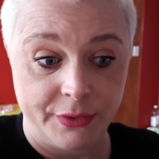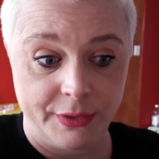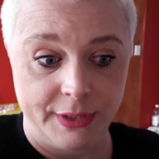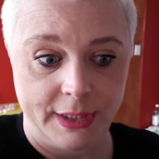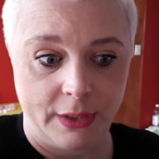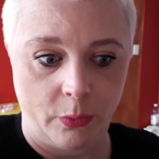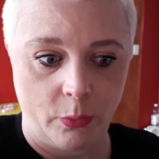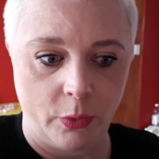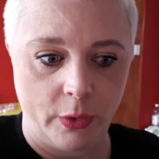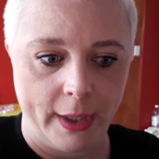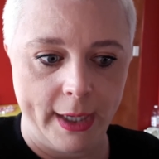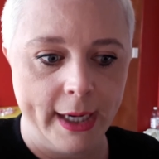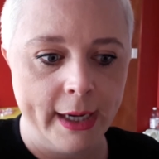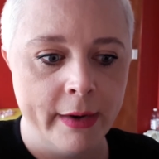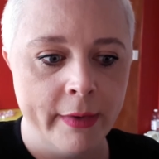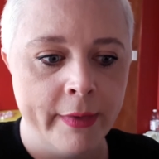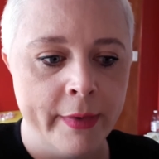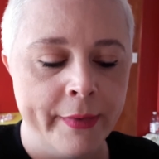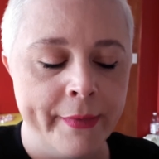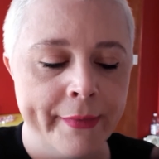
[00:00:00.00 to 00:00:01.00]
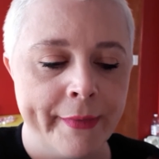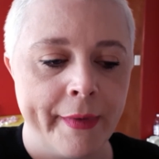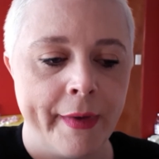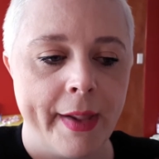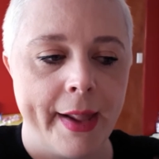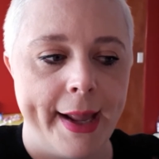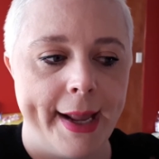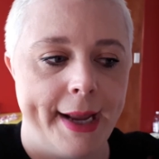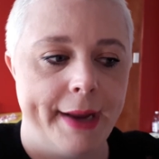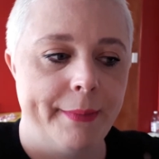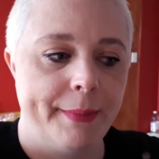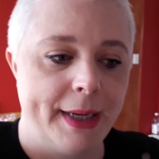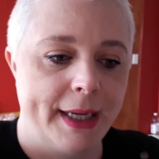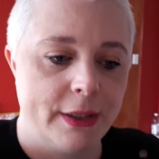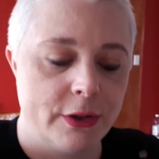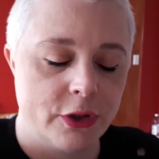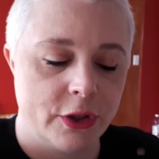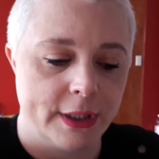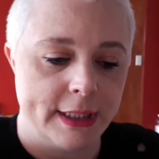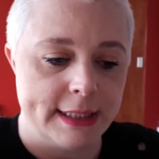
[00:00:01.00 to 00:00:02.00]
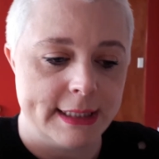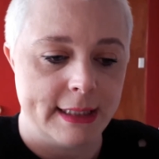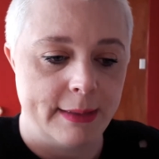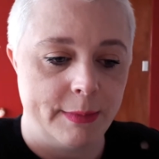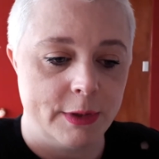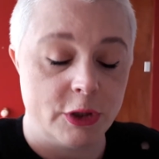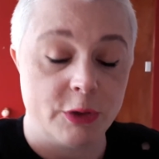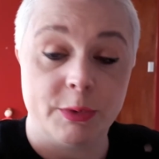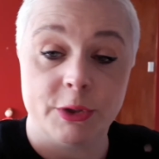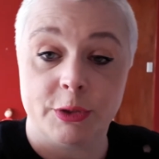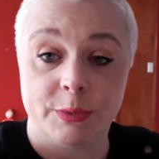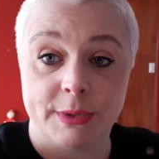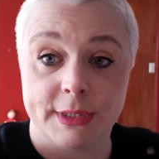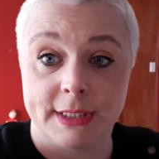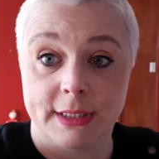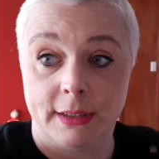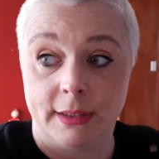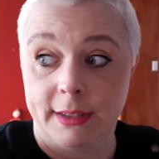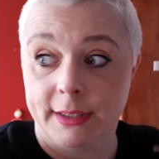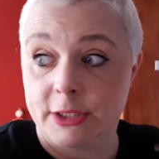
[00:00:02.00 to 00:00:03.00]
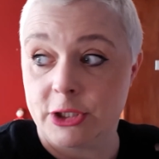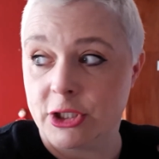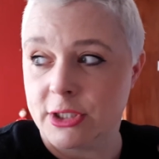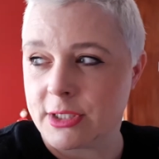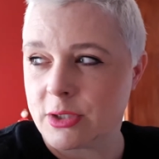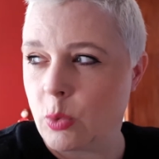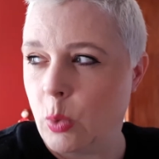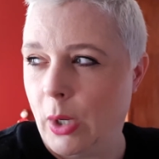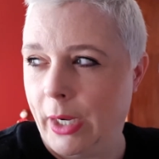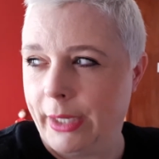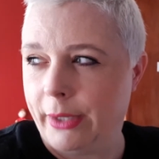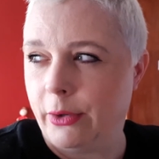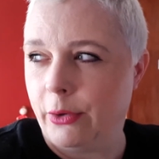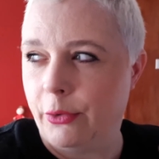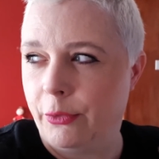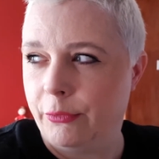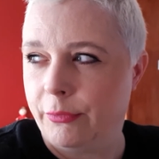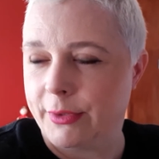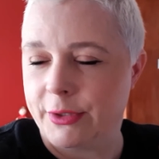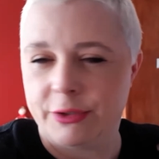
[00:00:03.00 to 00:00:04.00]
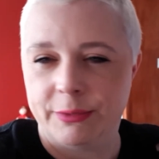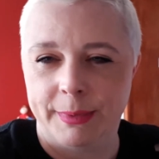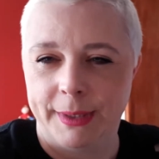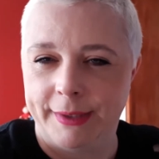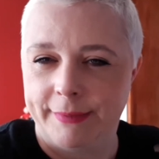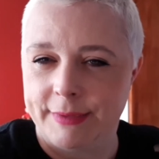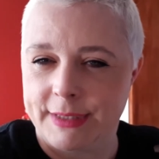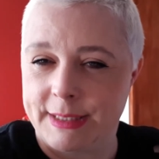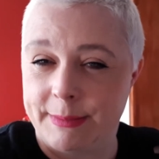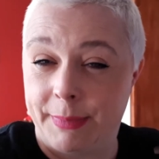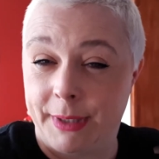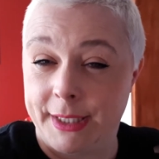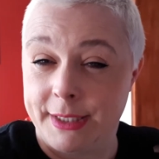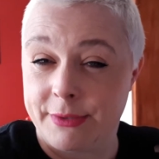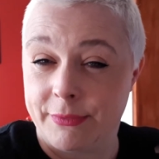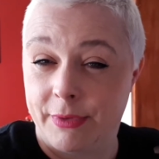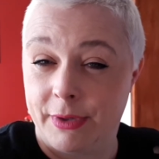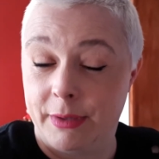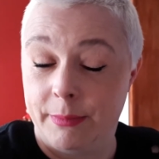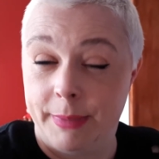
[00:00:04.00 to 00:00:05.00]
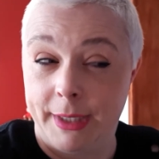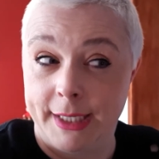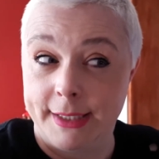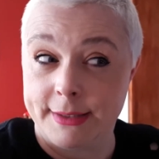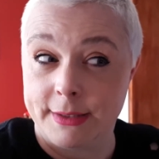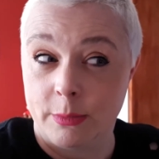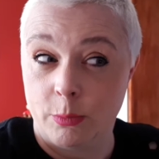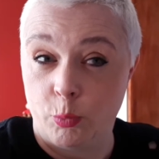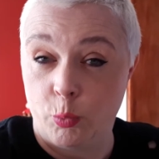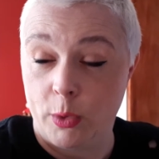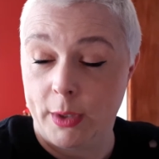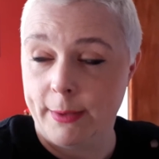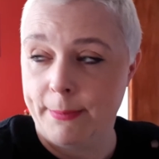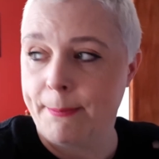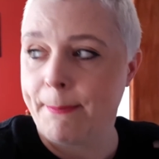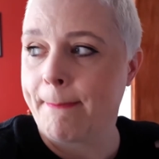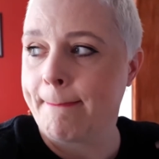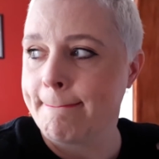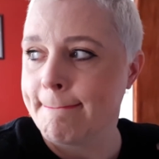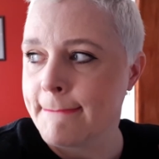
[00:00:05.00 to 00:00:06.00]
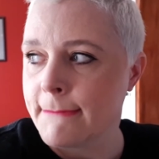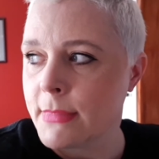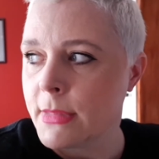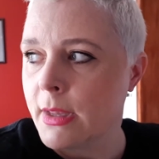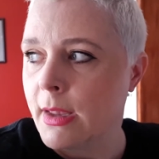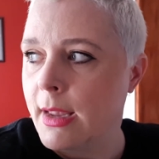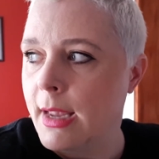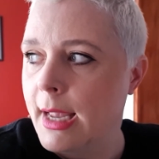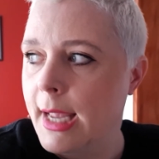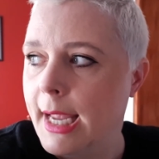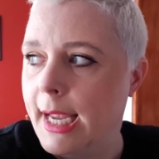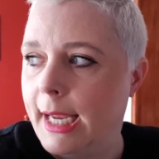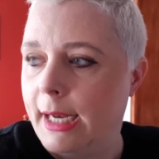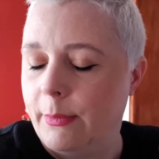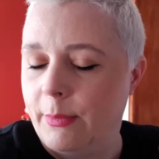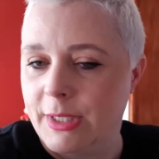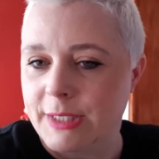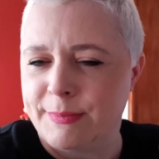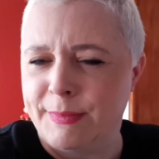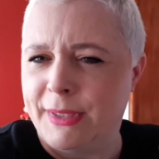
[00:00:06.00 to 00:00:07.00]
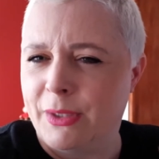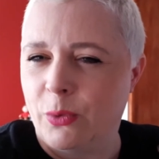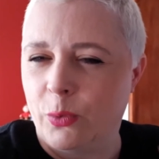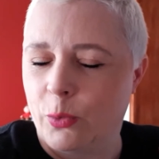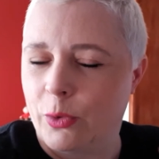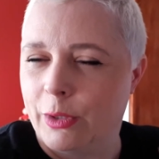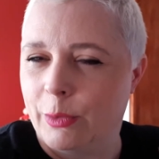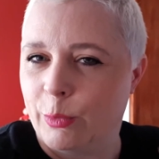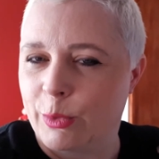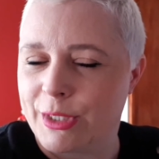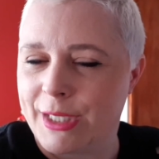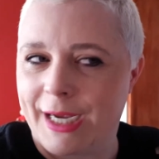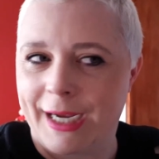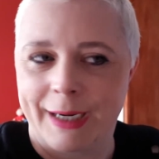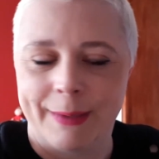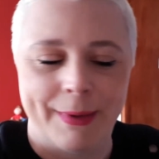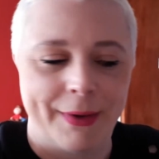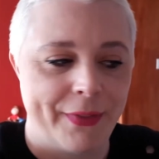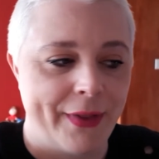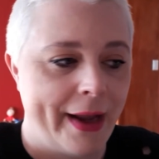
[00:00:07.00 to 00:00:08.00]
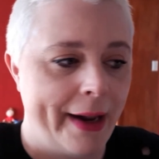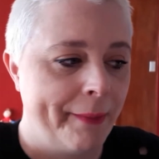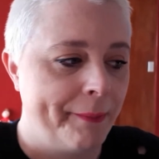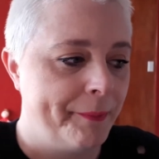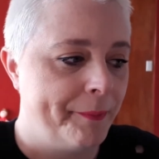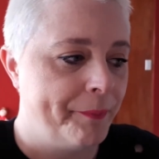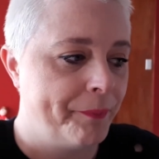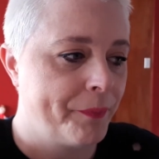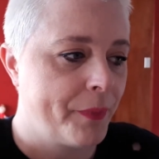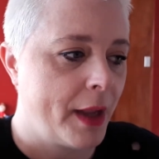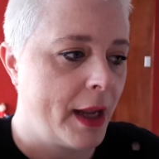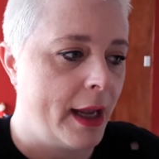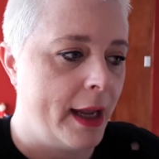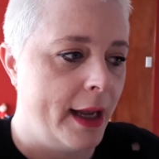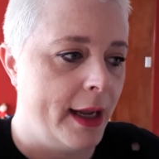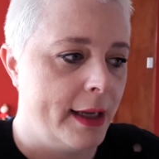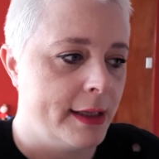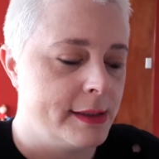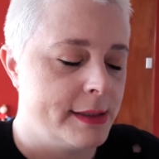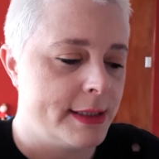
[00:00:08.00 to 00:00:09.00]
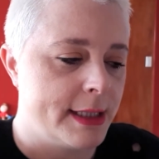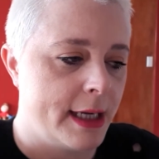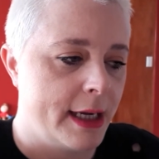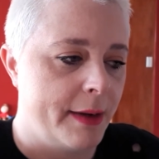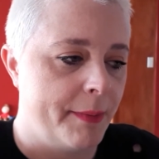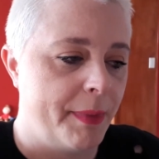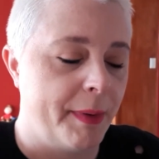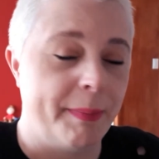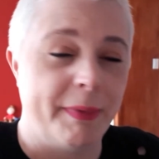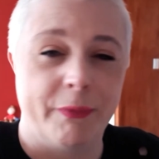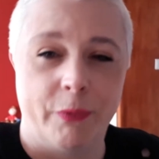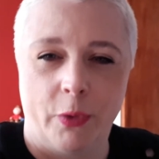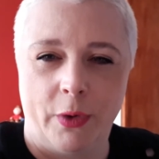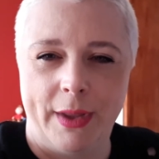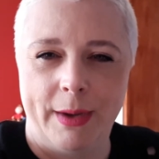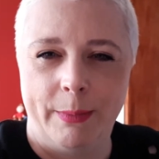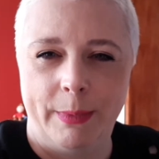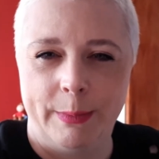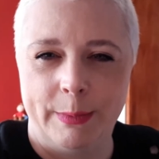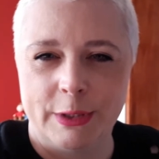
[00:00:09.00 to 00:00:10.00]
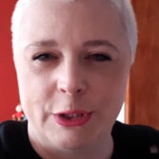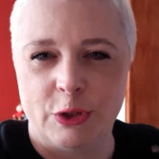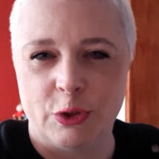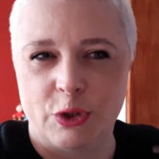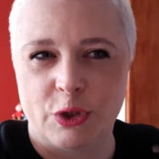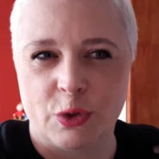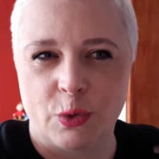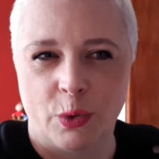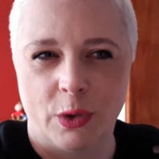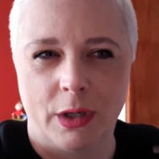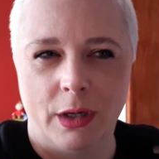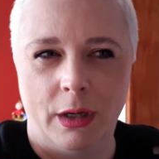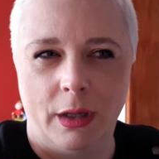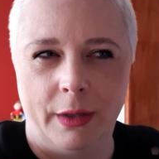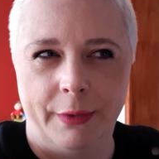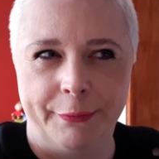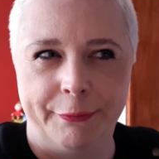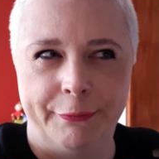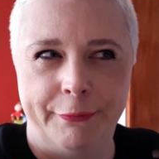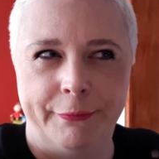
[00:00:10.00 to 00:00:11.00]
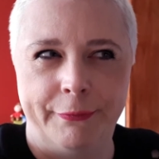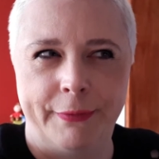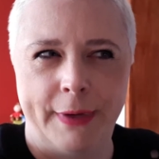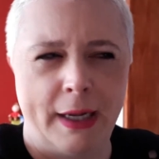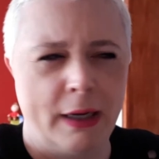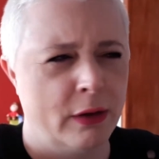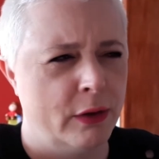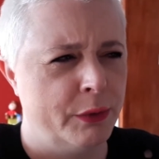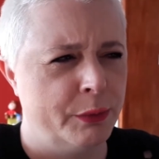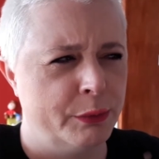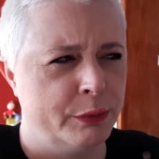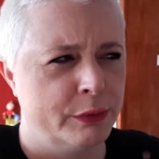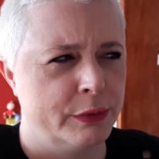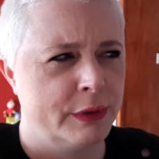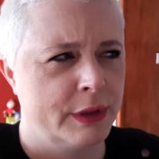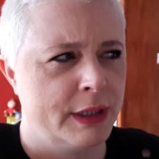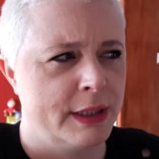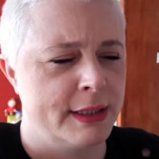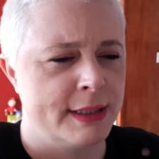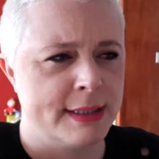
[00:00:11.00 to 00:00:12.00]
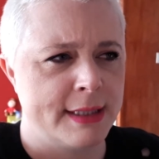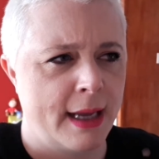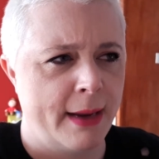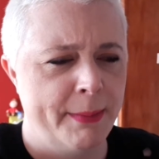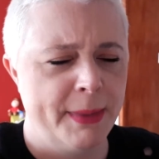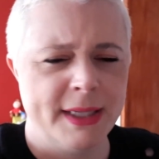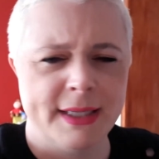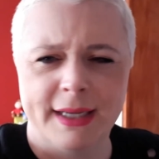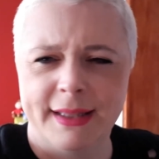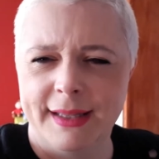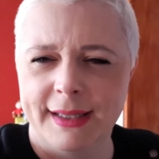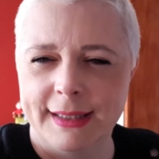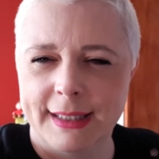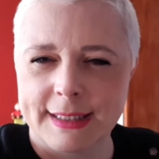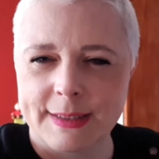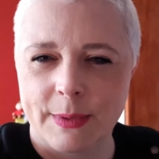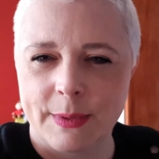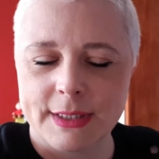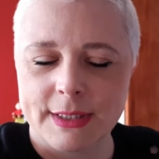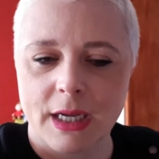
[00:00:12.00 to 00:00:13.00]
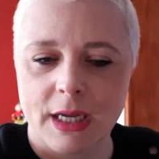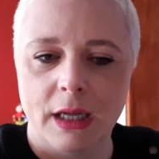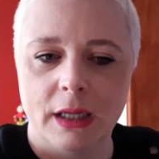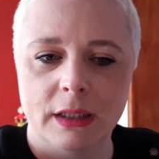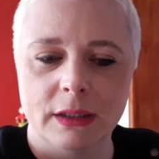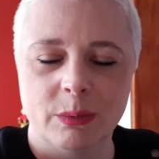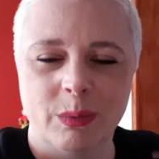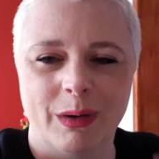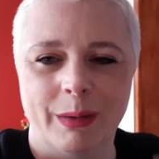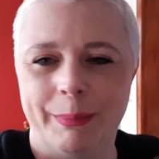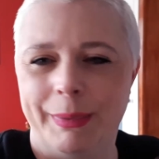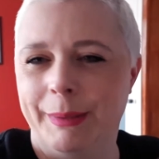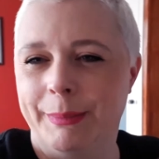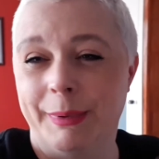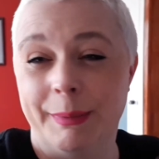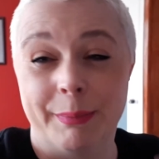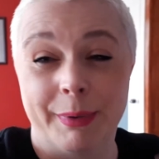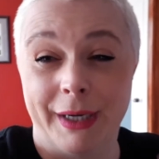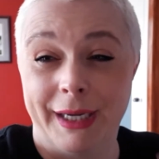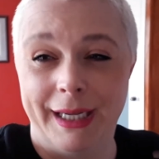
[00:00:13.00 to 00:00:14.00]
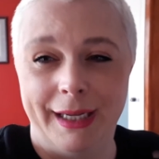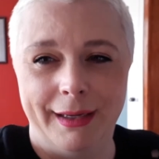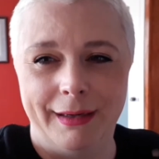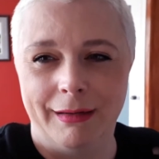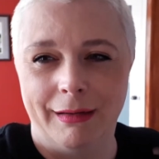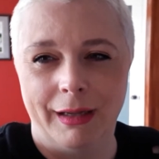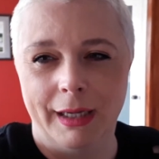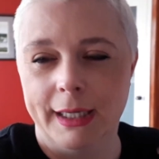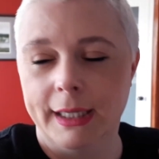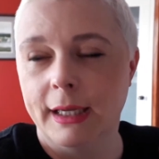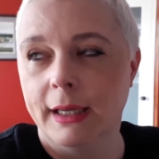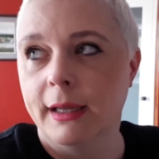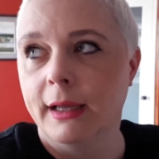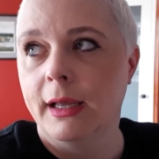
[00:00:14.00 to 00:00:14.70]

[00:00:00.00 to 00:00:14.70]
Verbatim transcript: did Lori. and we had turkey sandwich, which was delicious. Quiet Cove, I do believe it's a place around the bay somewhere. Anyways, me and Lori were talking about that. And, uh, but before that, we went to a store called Found Consignment, I think that's what it's called, where people bring in like